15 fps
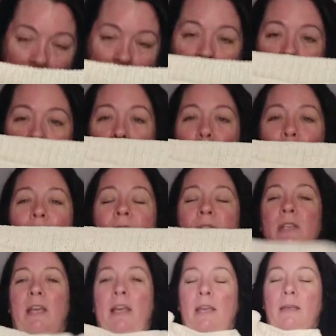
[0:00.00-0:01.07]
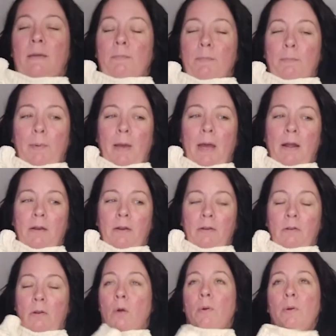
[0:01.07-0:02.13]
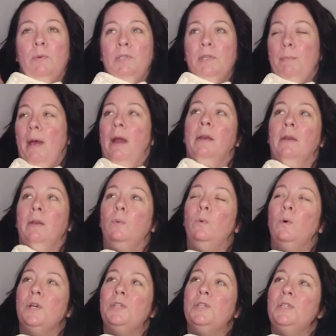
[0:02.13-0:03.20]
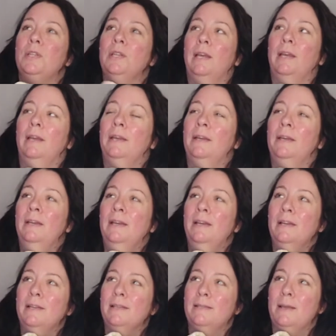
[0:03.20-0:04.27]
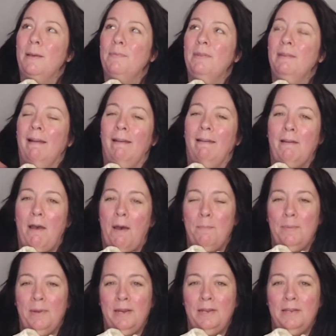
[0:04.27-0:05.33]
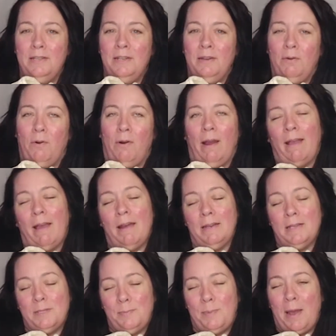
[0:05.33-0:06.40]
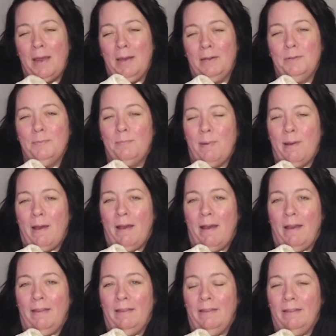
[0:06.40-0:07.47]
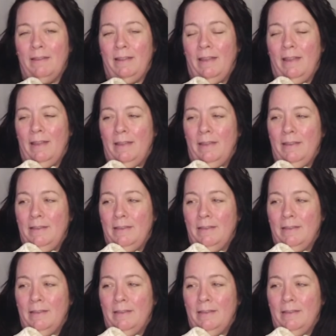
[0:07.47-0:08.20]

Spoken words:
And this was a pattern, no, it wasn't a pattern, it was something I copied, or I got inspired by a